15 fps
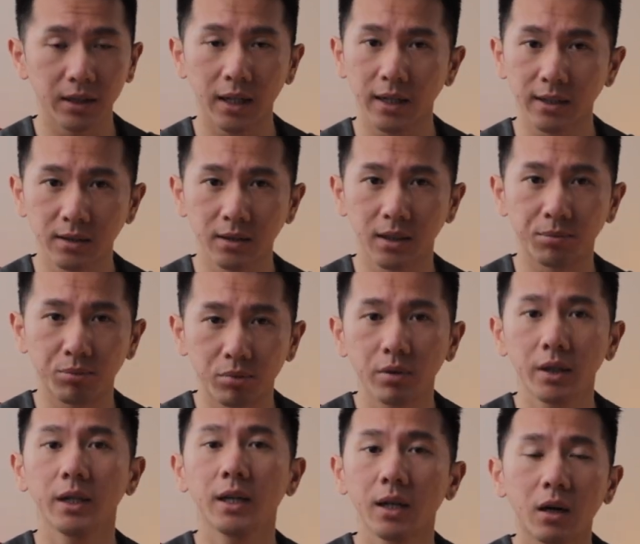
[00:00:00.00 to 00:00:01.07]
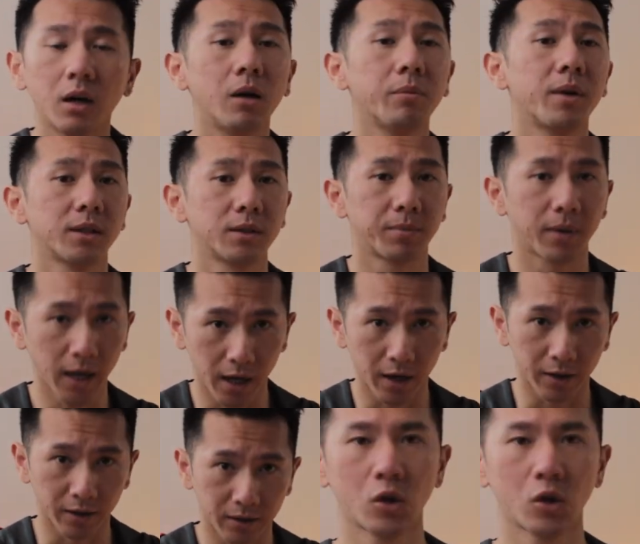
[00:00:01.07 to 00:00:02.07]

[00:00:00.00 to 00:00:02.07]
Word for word: that I see a pretty obvious pattern.